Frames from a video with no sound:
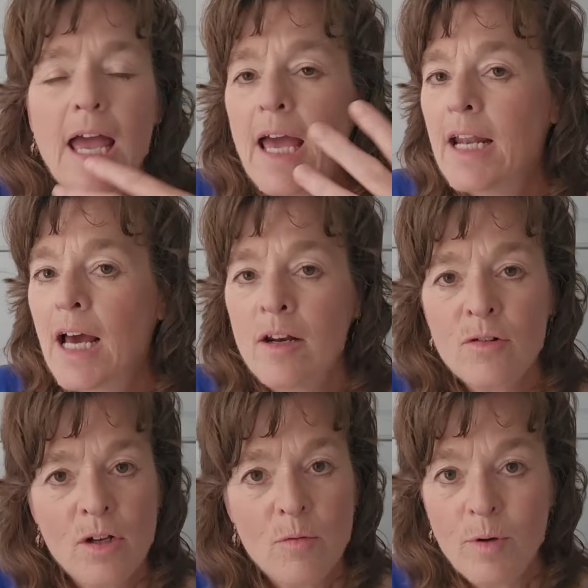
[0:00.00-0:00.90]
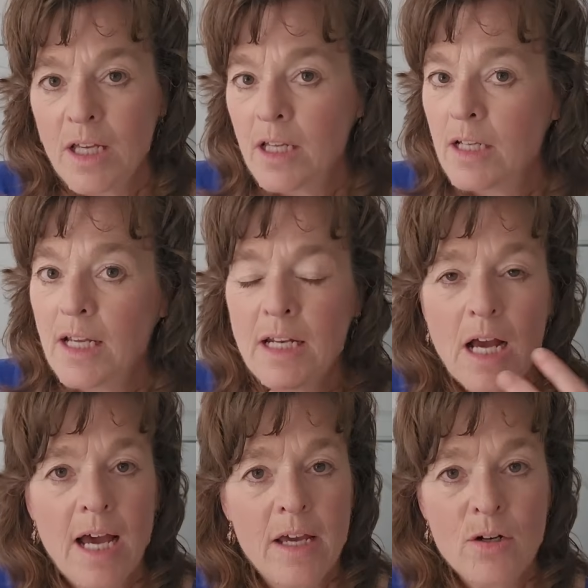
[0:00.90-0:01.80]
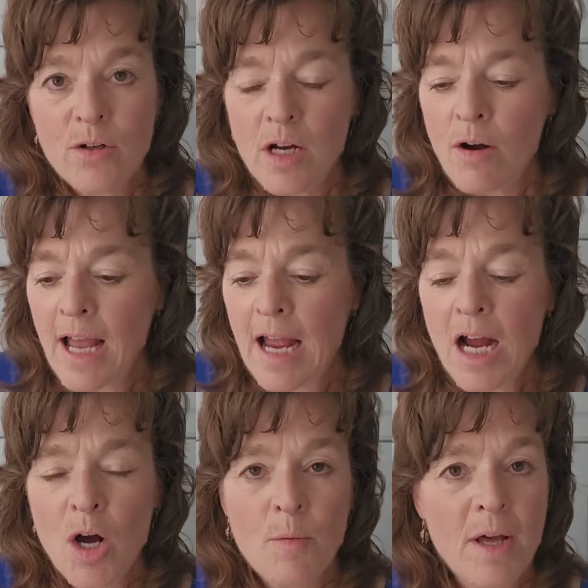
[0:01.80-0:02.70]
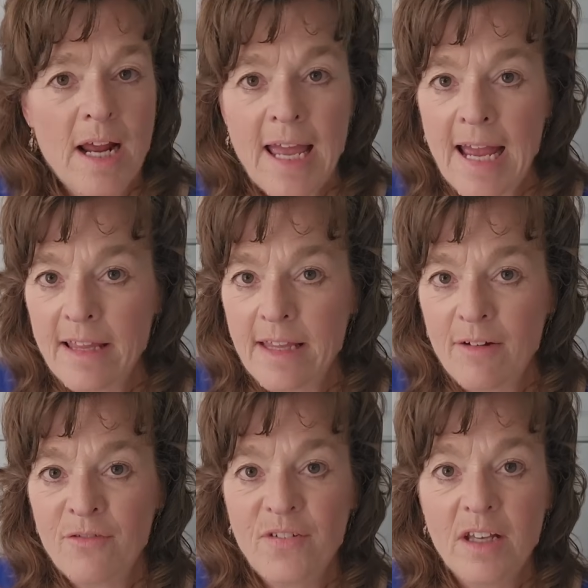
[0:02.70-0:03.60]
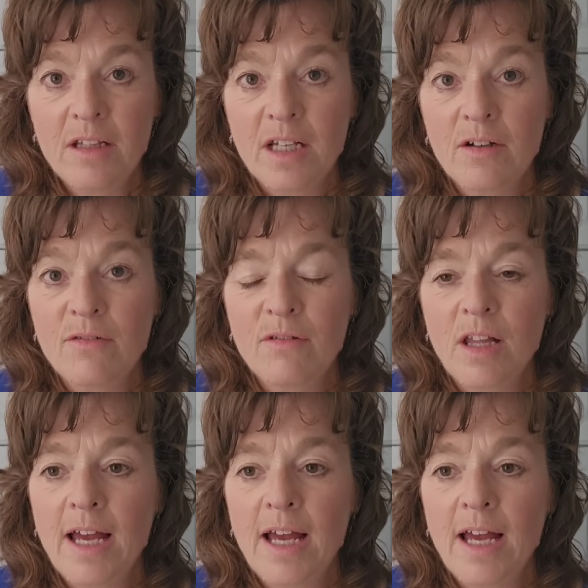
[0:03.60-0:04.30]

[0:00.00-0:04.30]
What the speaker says: And I don't know when and I don't know how, but I had that feeling of